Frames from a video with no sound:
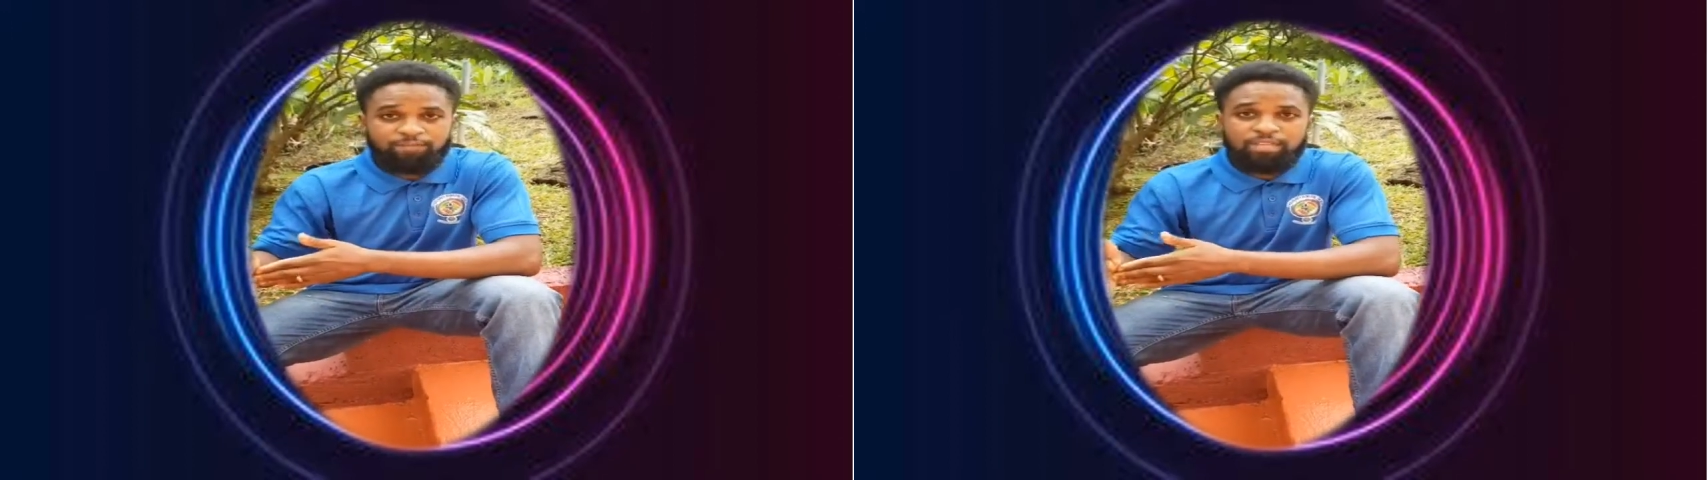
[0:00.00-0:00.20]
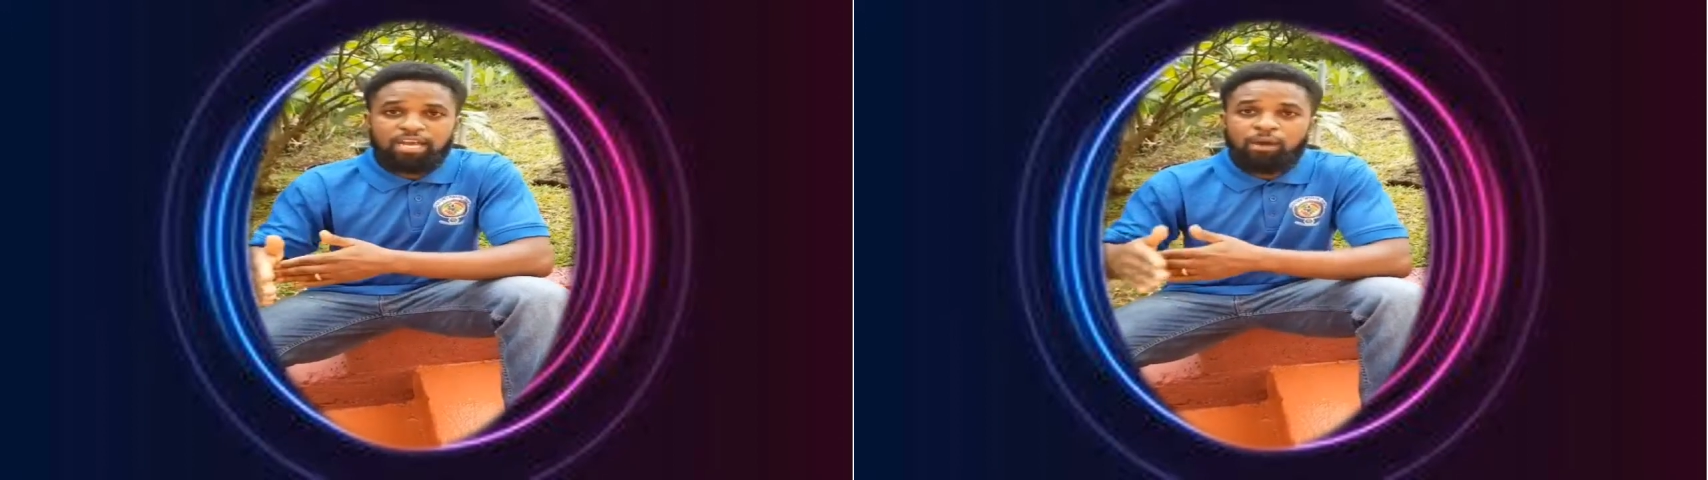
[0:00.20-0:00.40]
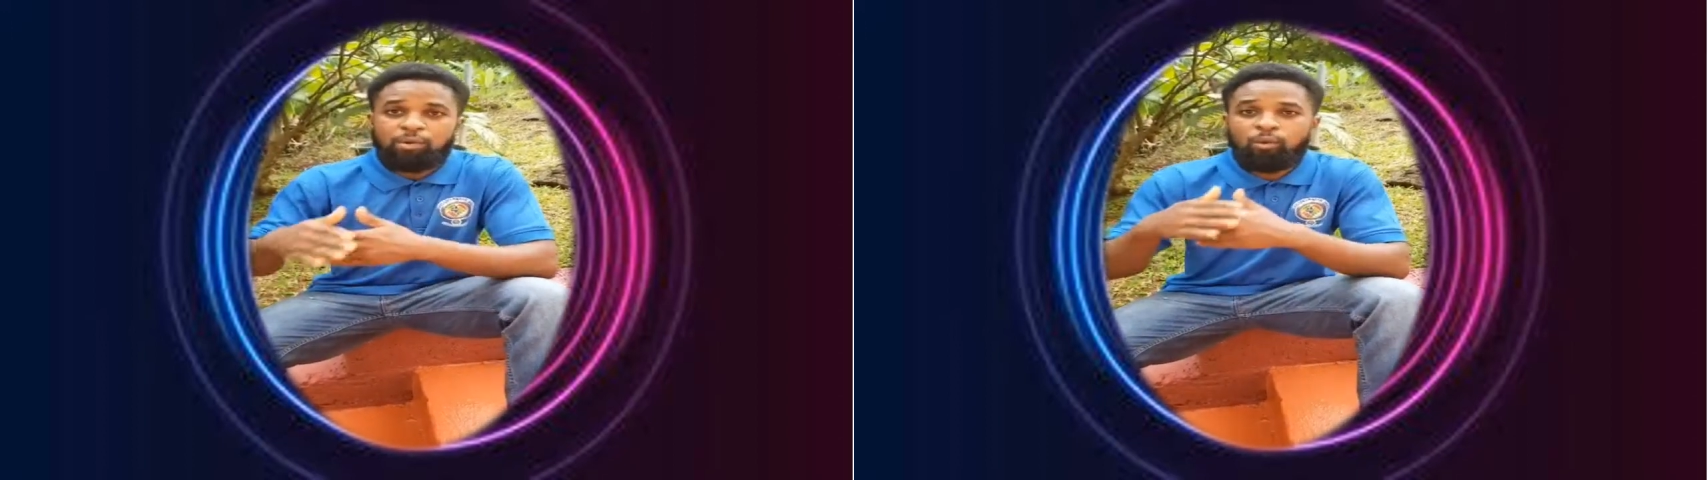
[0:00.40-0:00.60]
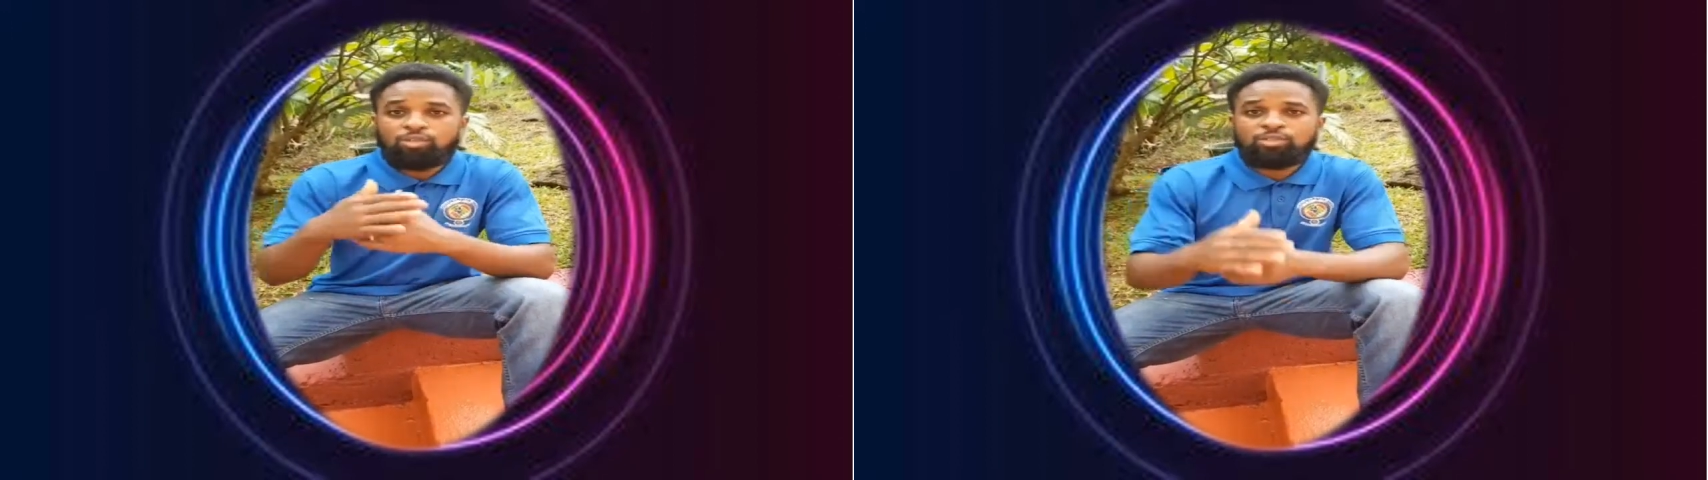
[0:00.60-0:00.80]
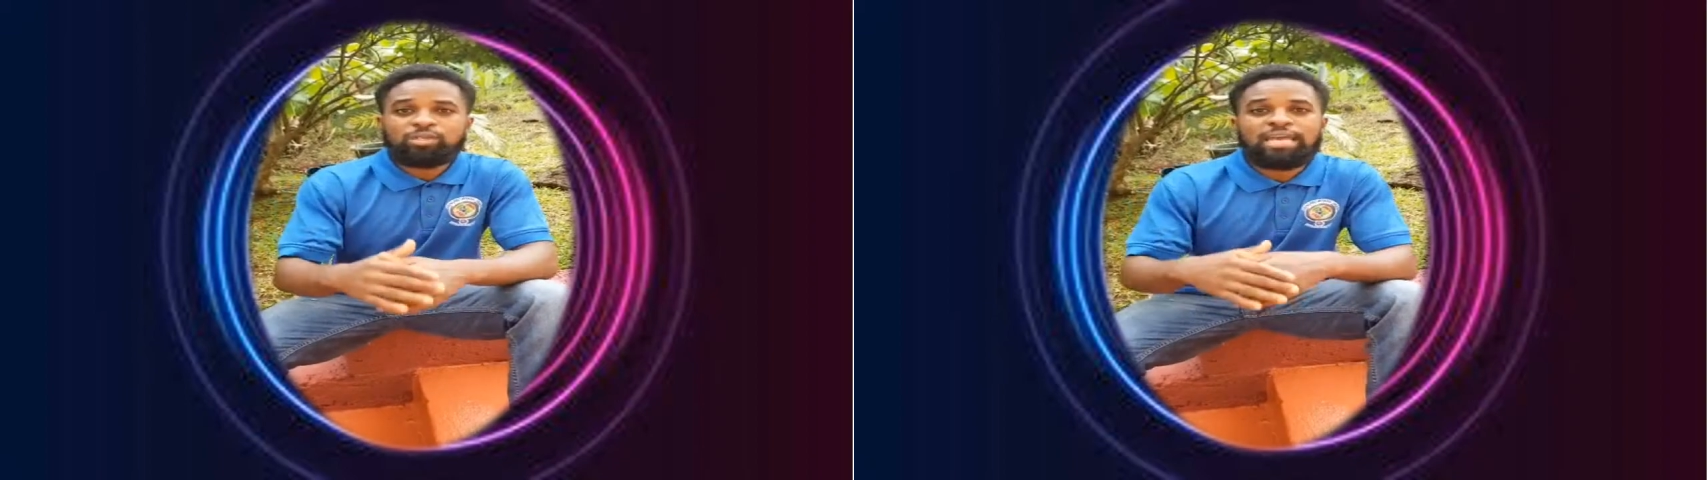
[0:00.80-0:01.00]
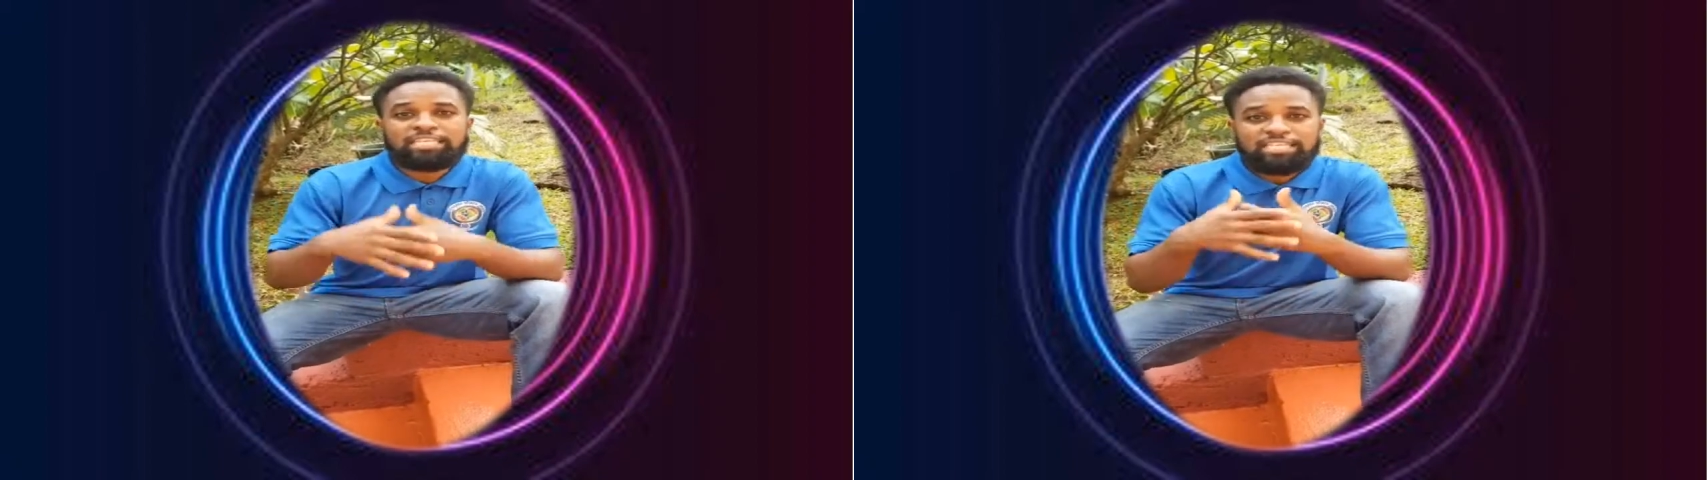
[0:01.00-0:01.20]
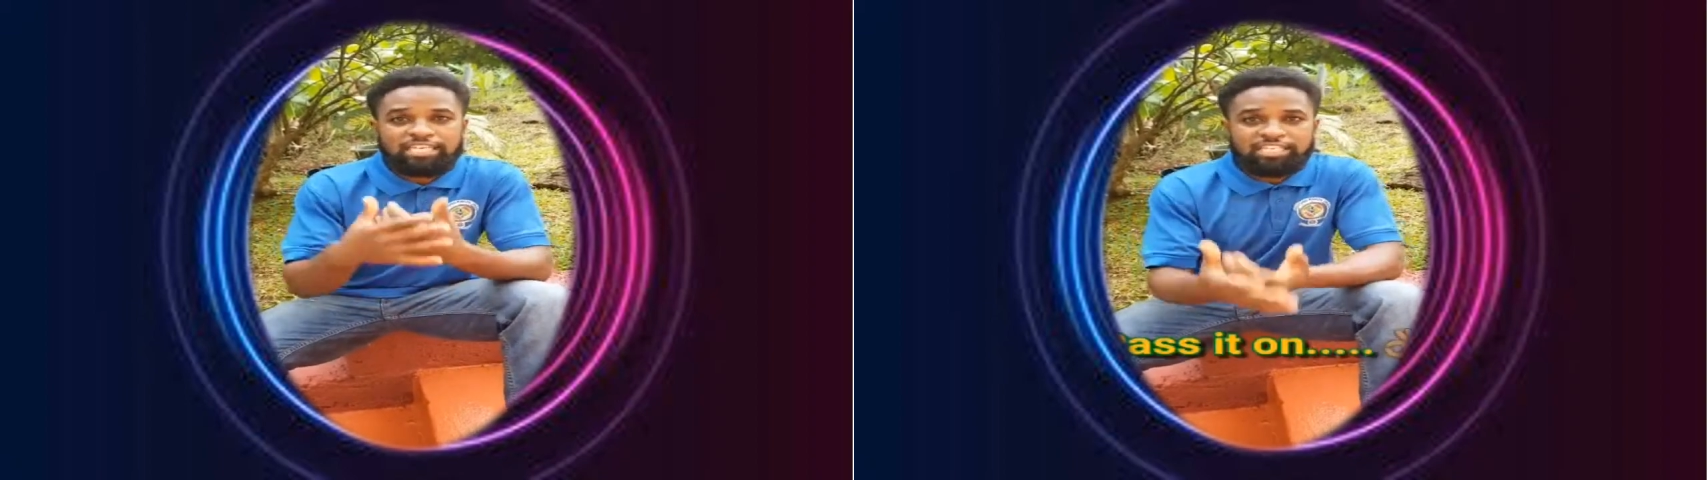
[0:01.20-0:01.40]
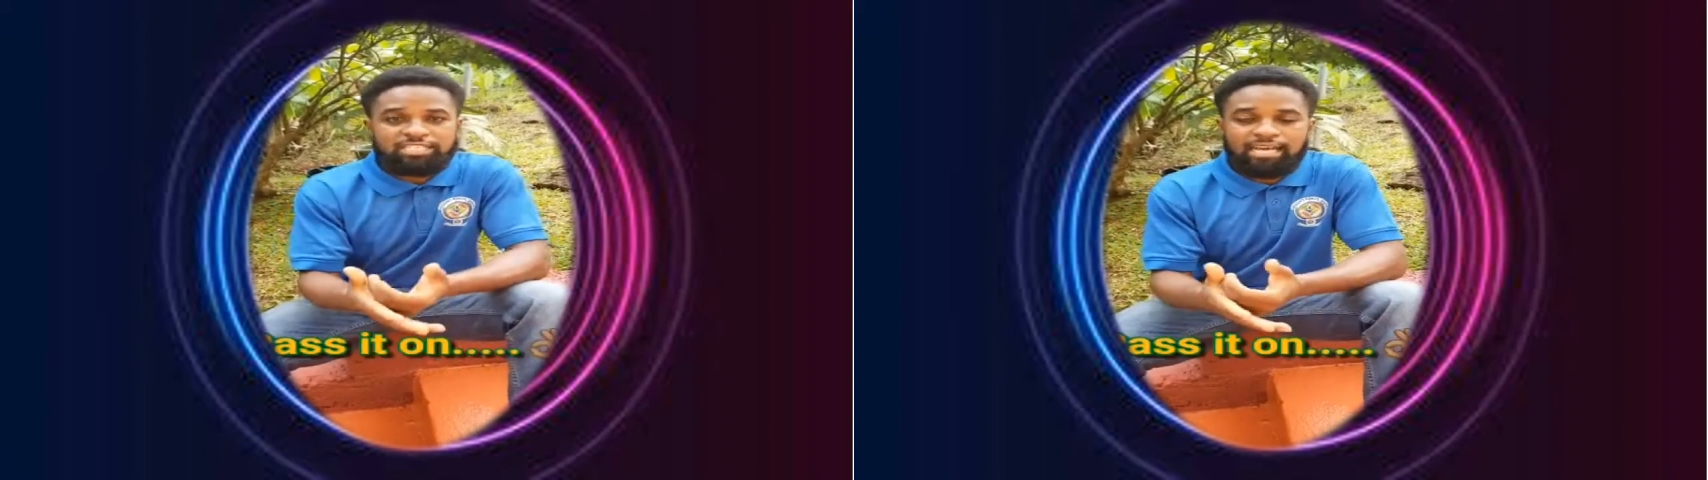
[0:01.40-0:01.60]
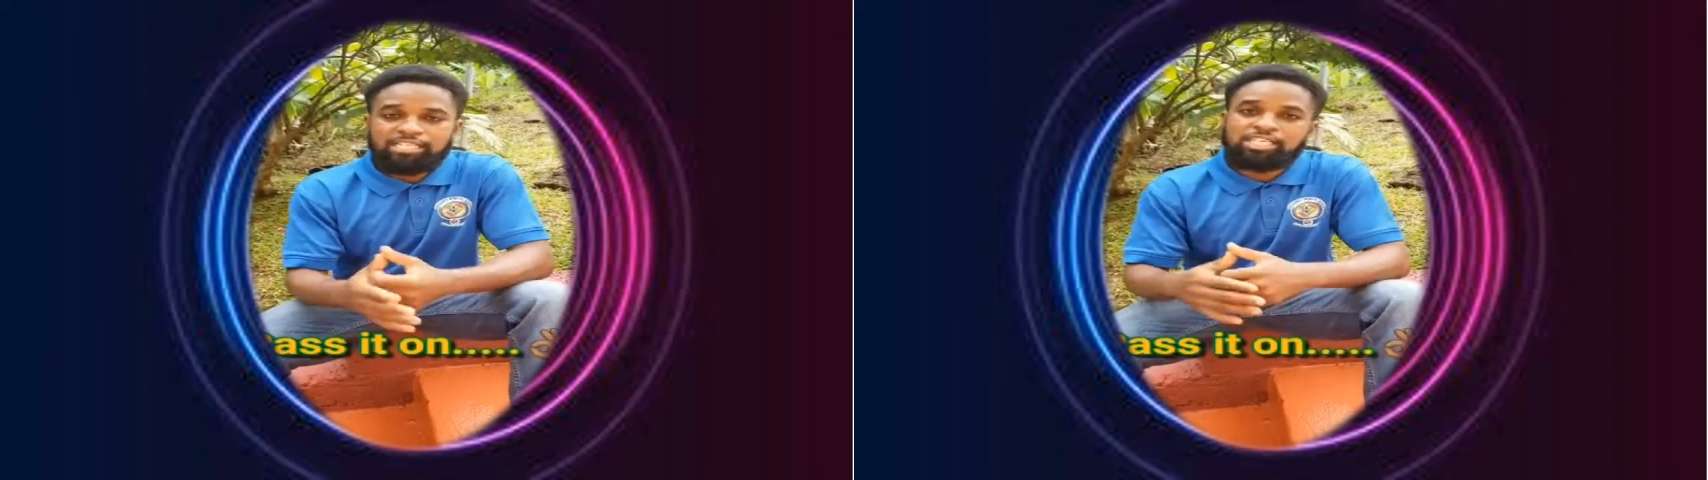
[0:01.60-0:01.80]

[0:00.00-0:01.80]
and we want you to engage in that,